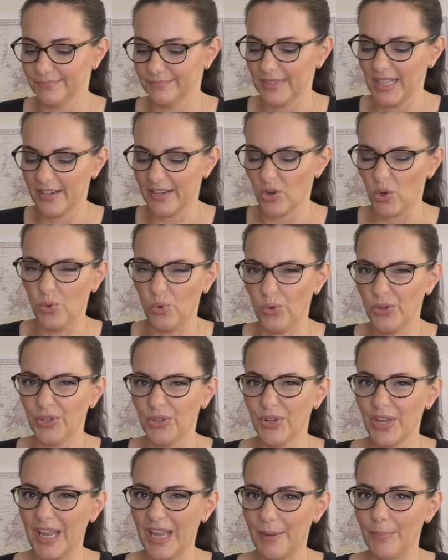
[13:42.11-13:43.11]
like all your
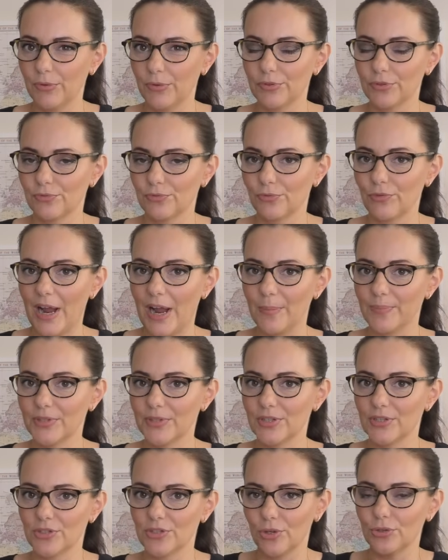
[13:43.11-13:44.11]
cables wrapped
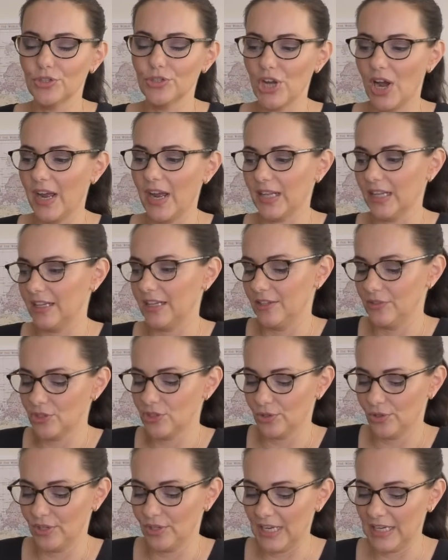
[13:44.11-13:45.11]
so tightly and
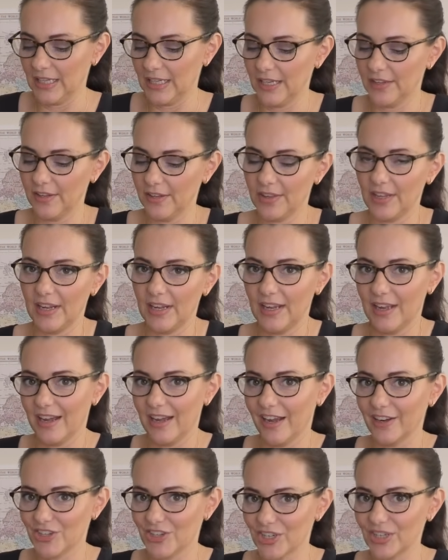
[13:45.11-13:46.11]
so neatly that they
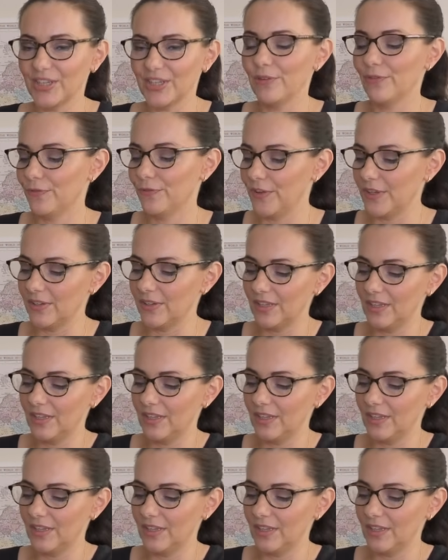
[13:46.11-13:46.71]
actually fit